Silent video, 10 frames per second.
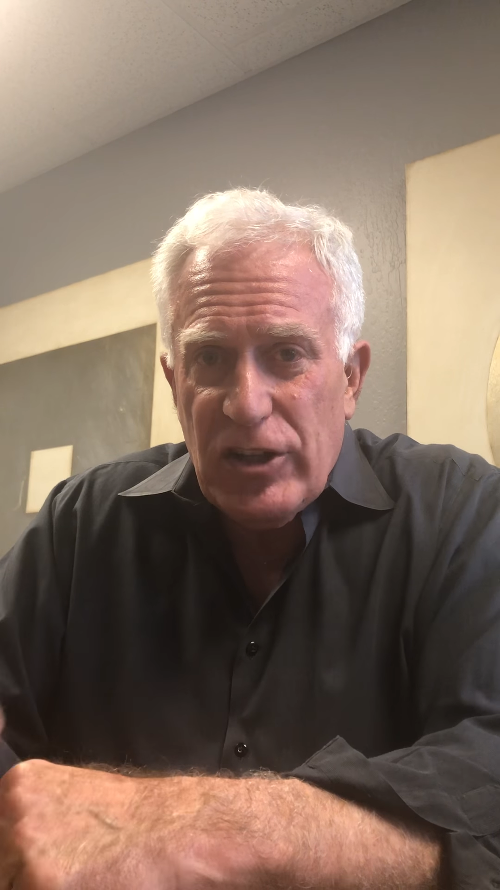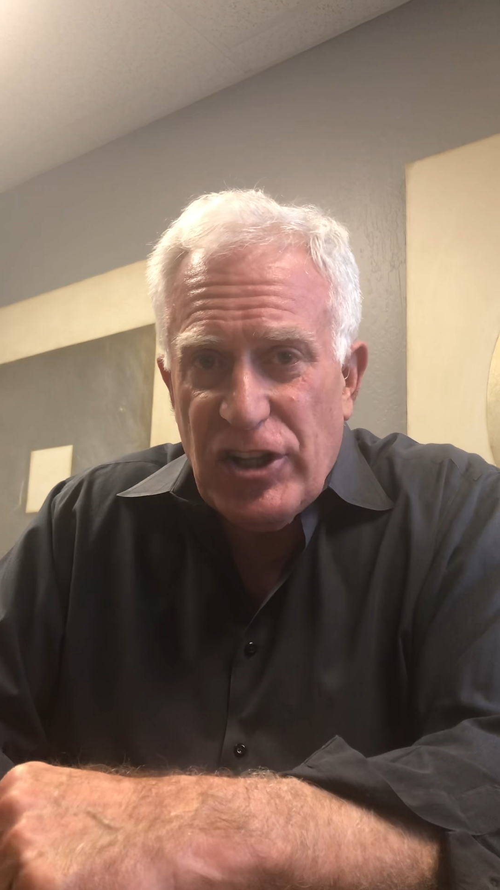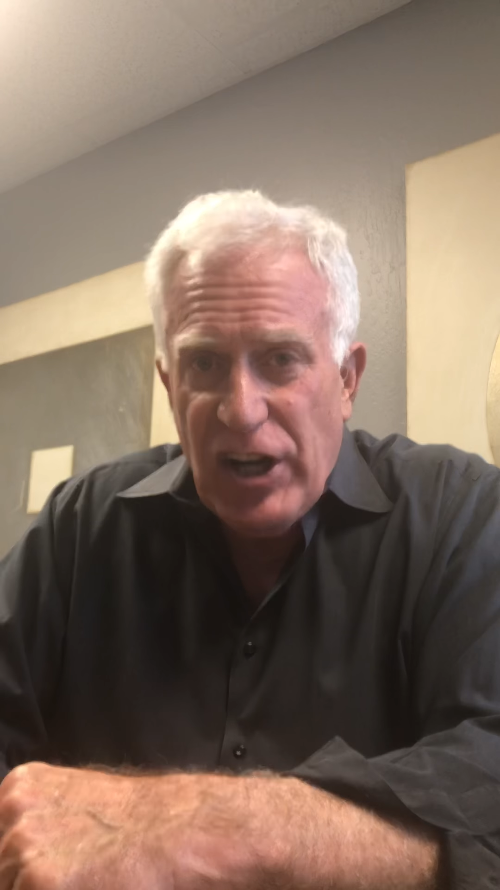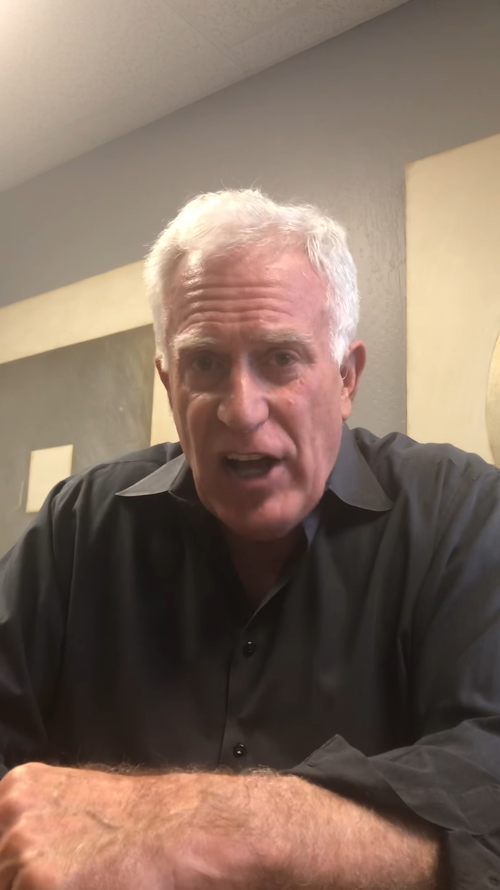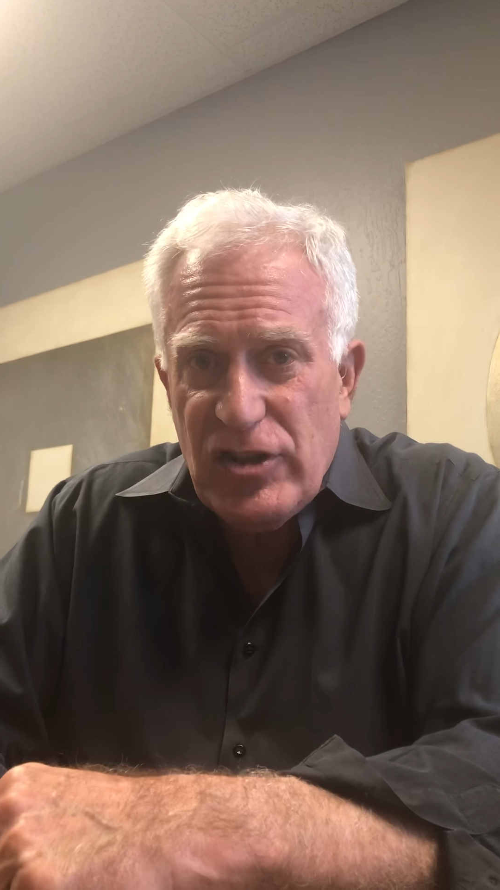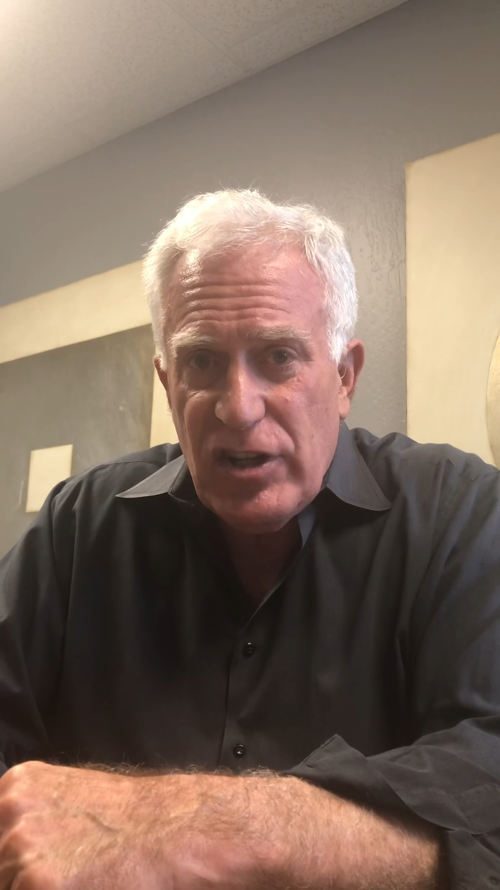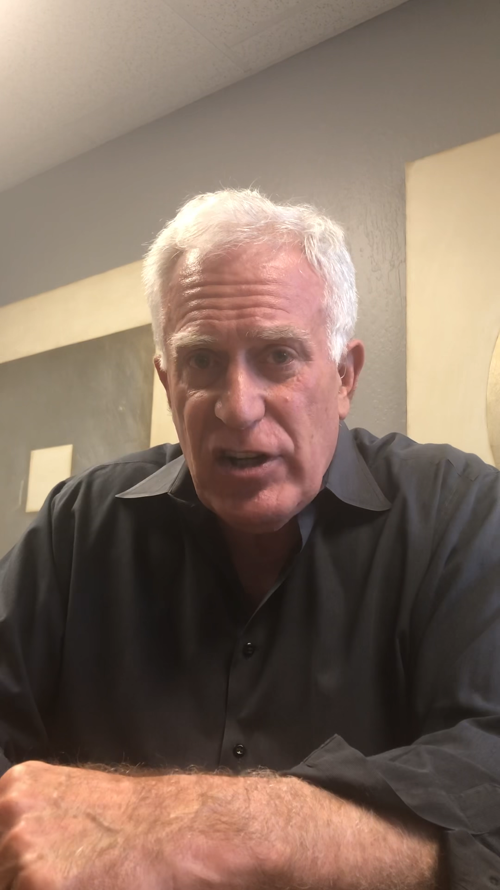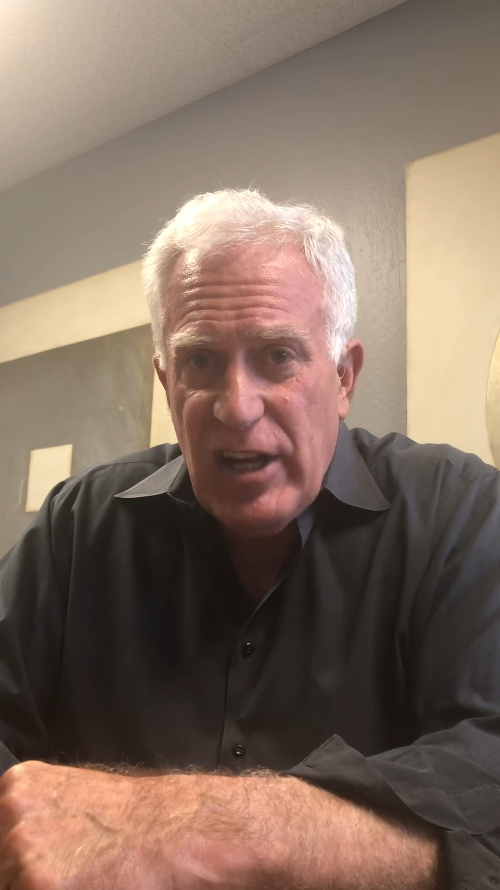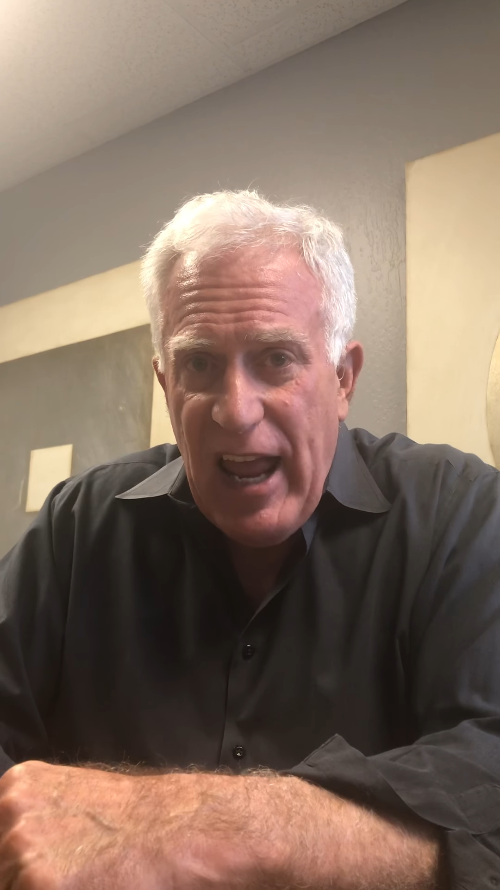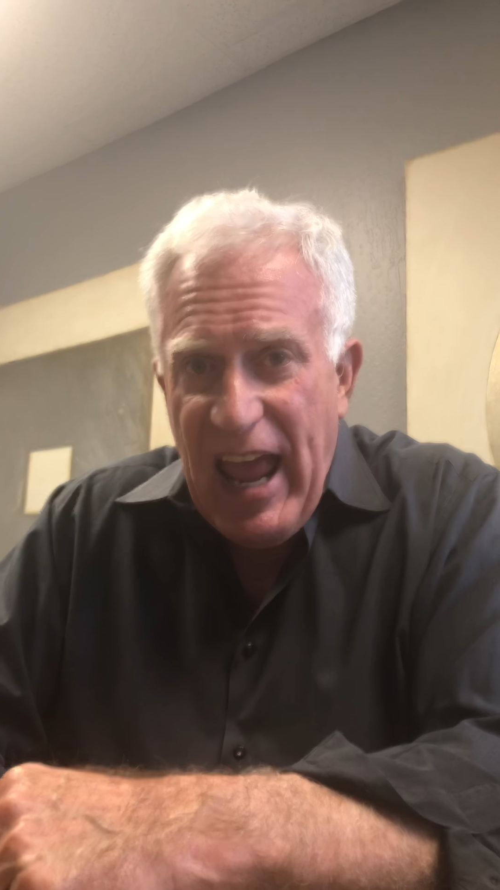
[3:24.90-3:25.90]

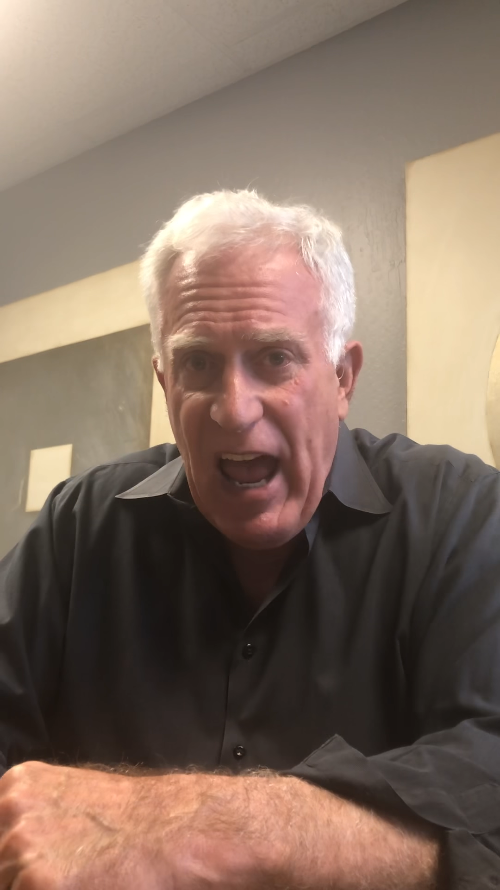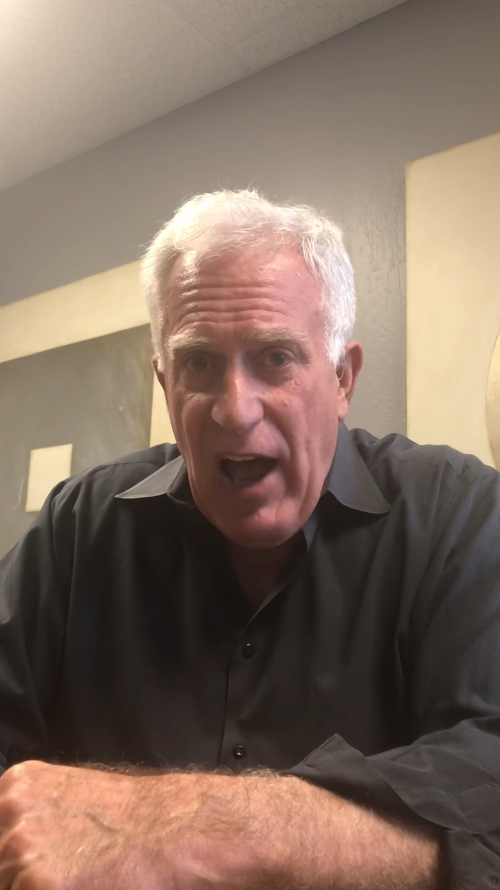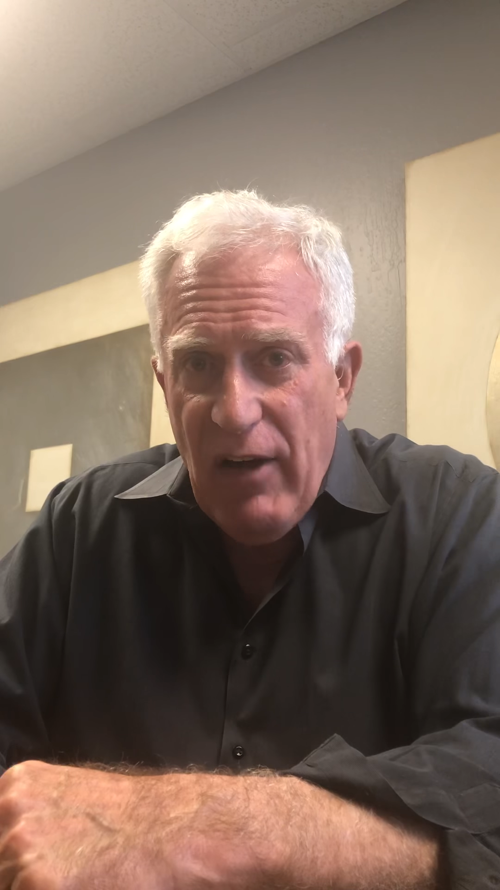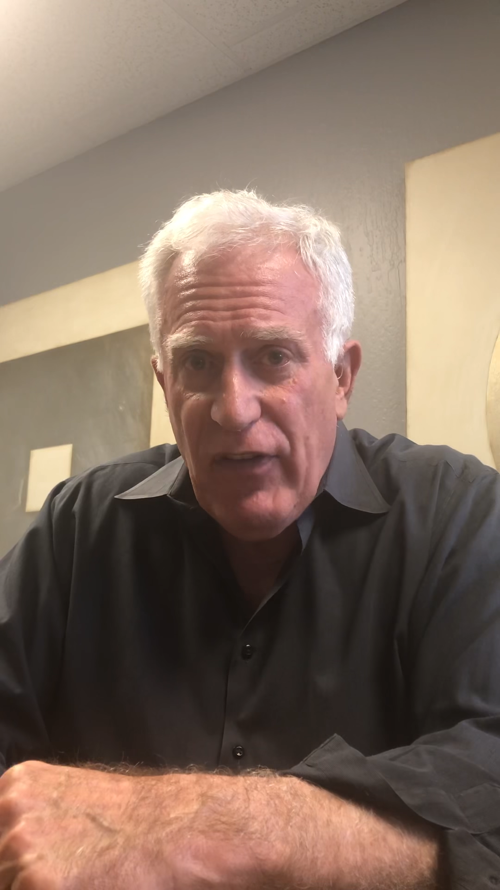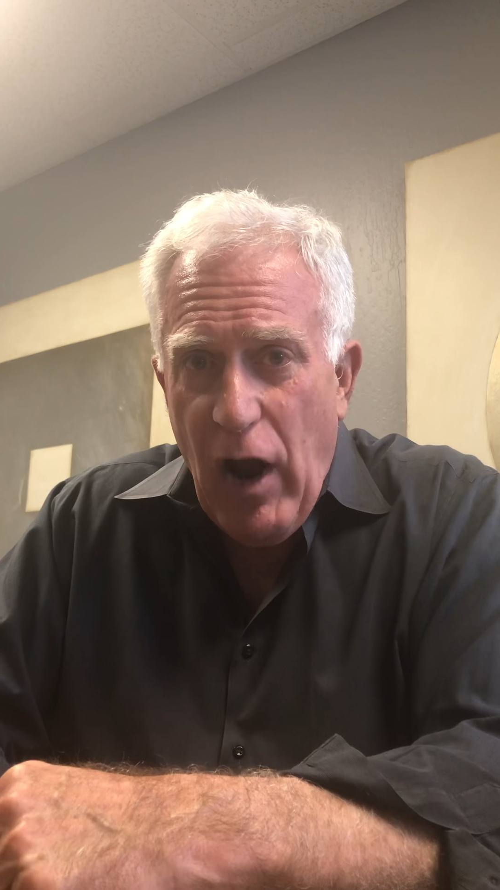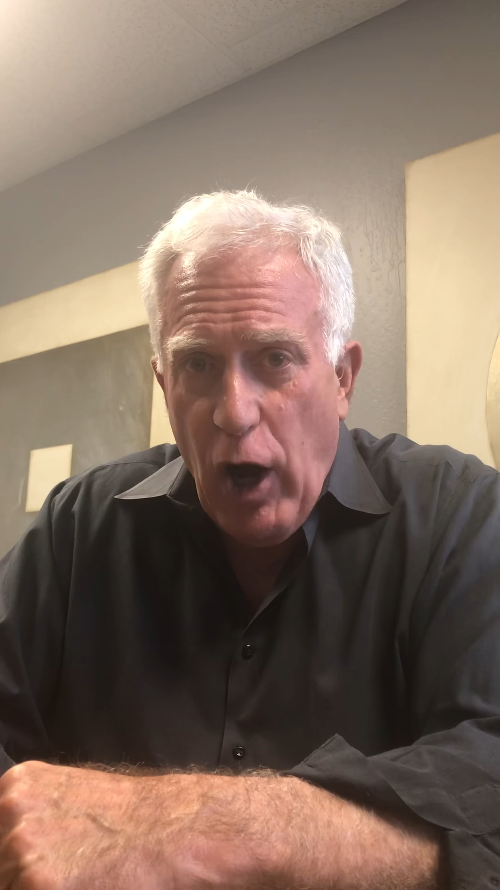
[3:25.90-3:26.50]
doesn't have